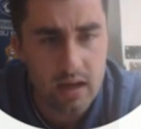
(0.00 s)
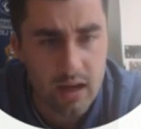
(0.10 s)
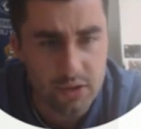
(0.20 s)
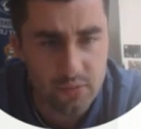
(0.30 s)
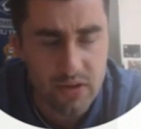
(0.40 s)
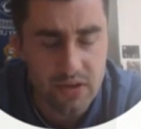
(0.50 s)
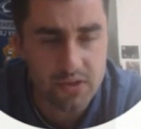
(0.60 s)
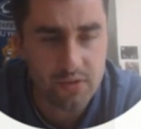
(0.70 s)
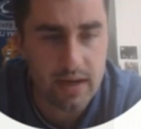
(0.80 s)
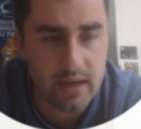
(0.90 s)
I'll just read
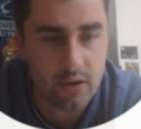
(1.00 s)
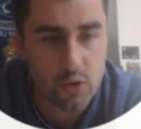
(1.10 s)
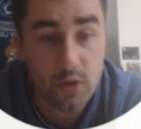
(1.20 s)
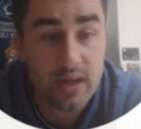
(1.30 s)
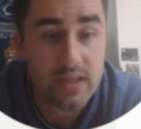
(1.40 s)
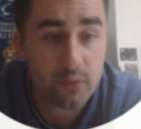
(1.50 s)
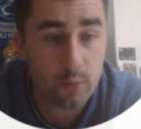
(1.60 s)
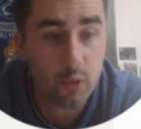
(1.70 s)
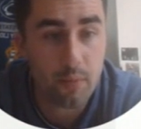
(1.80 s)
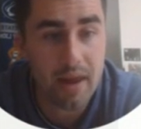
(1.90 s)
this right here.
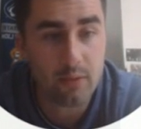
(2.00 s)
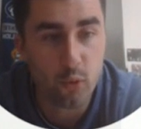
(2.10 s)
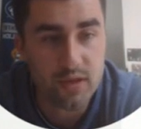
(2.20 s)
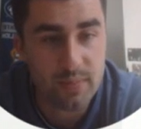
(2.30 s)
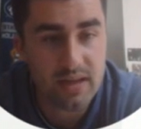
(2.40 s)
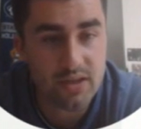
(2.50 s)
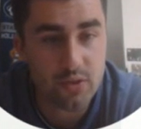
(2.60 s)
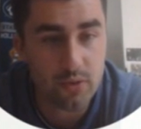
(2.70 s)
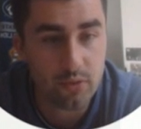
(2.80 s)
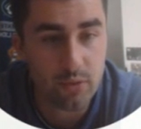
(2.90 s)
Transform your Matterport space
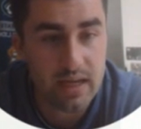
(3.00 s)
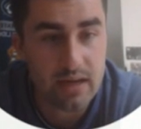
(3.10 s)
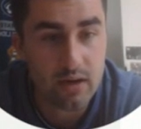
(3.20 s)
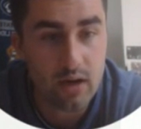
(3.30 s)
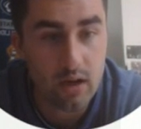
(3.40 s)
to a 3D